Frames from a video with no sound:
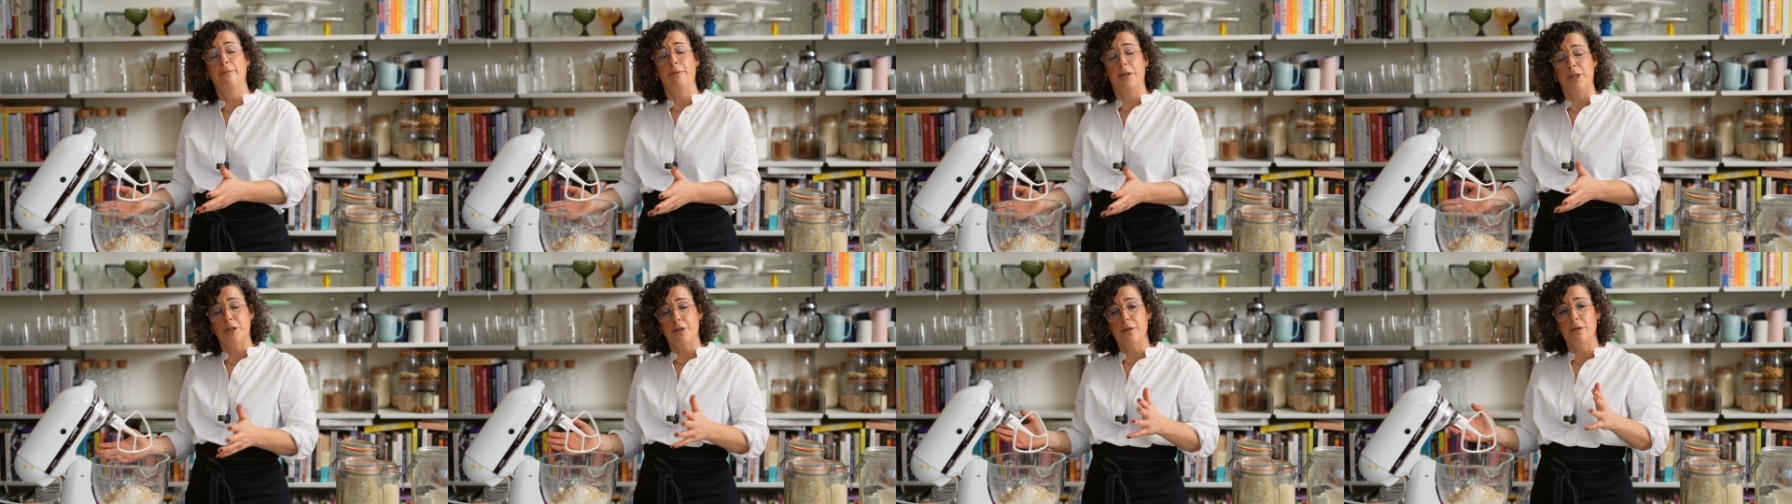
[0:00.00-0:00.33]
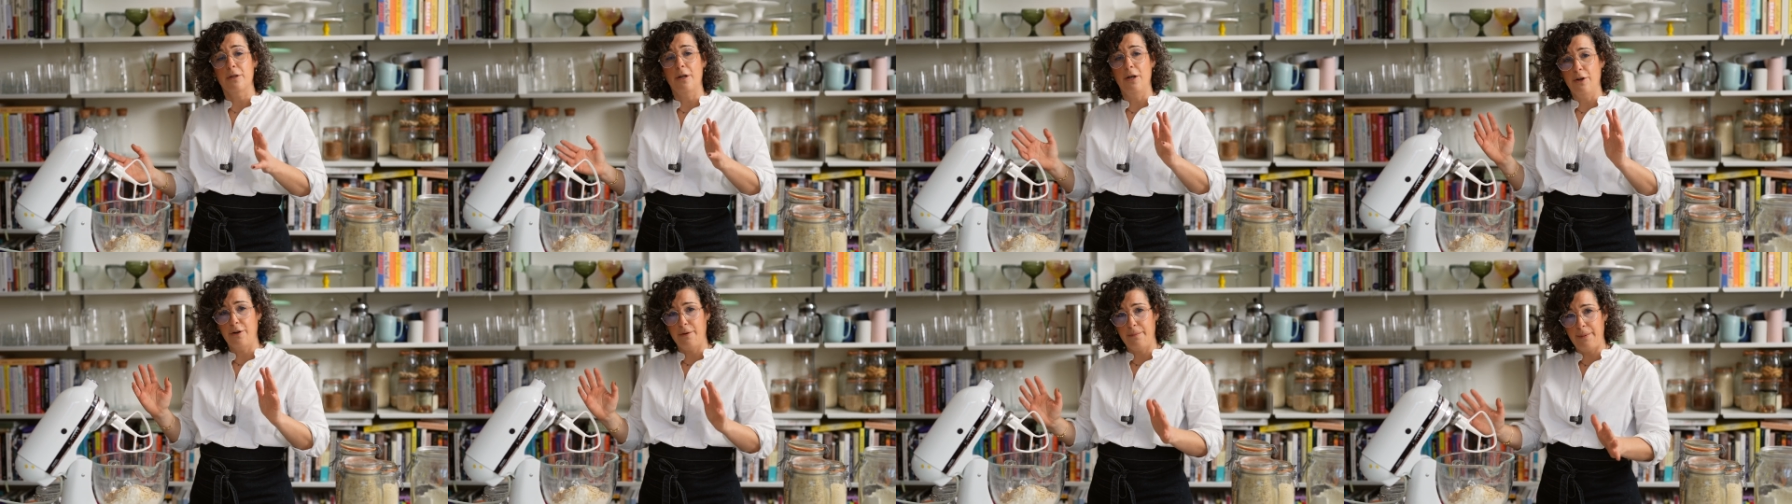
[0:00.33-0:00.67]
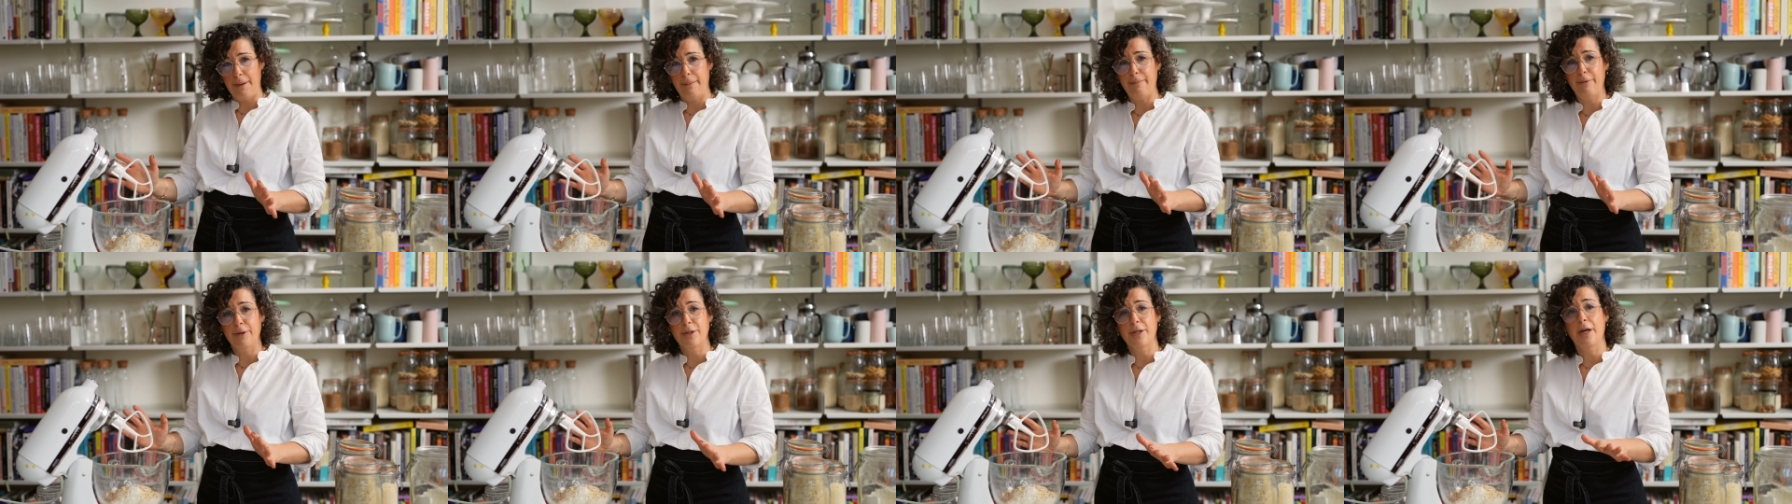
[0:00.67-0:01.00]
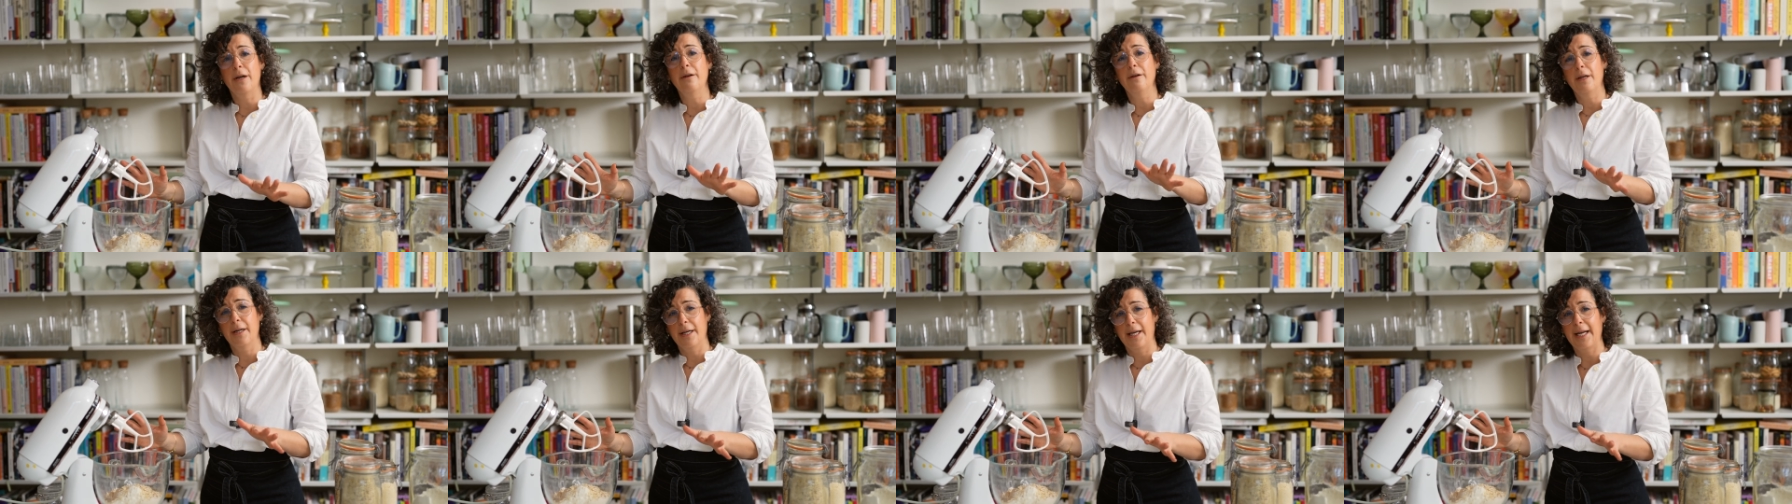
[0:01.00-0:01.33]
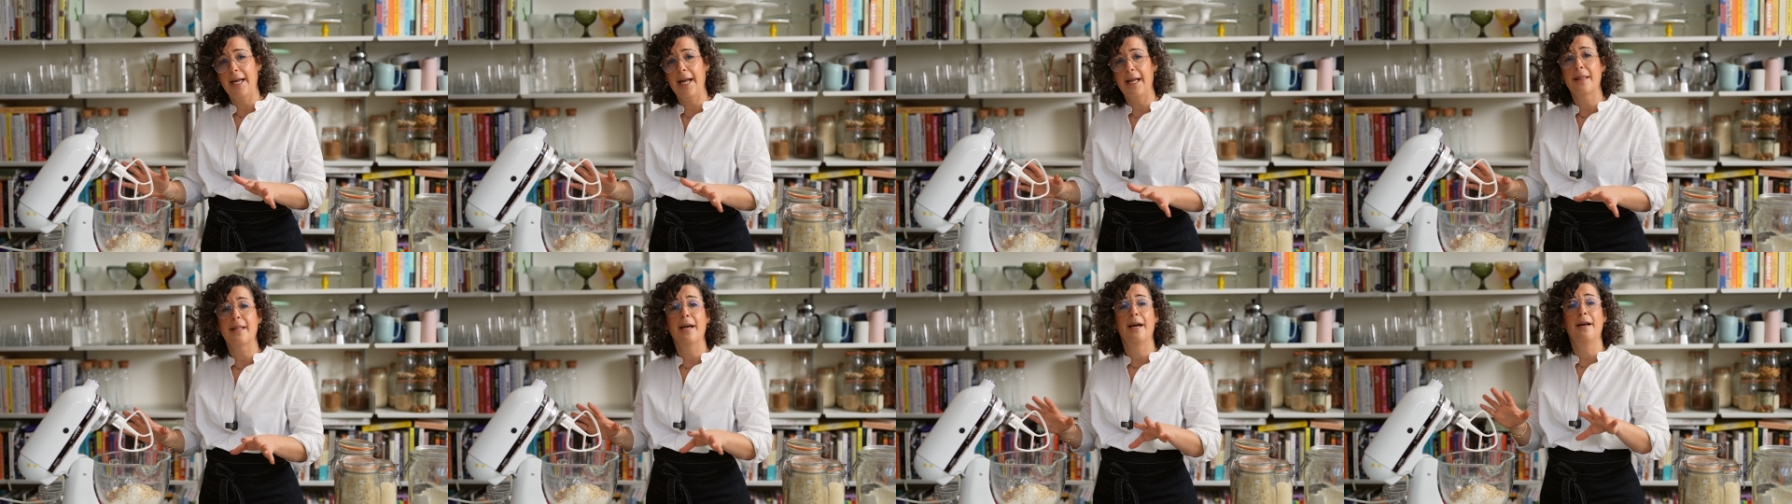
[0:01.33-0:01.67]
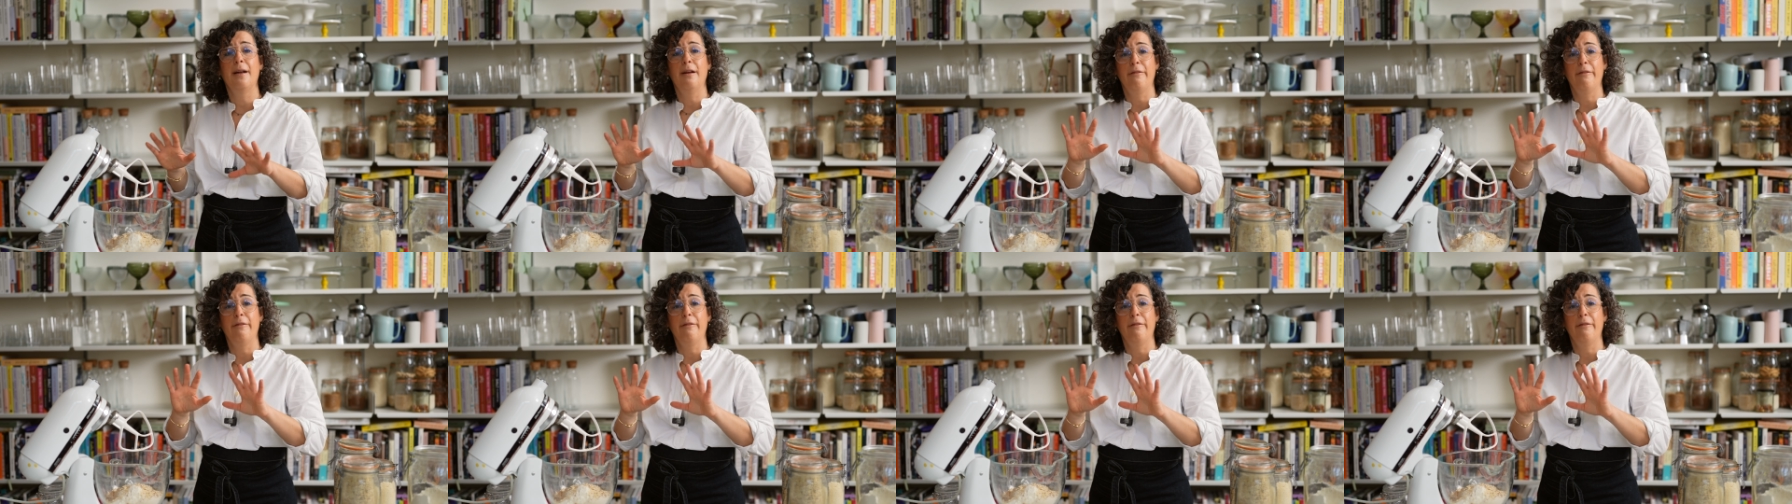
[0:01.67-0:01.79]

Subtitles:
which a lot of people don't, and I get that.